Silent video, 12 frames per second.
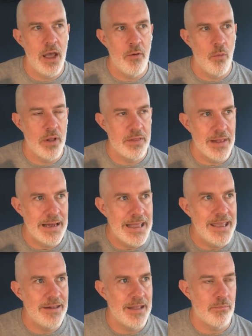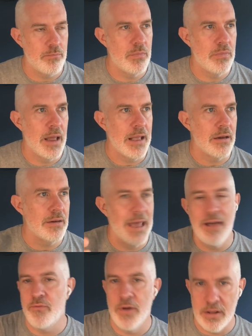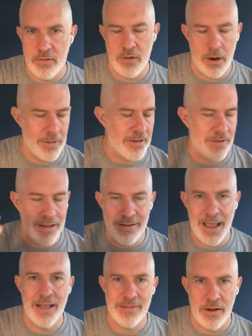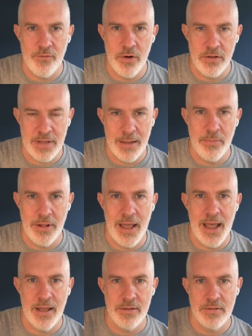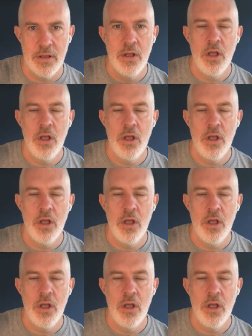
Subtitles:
the lead that like Netflix, I mean, say Tesla, for example, has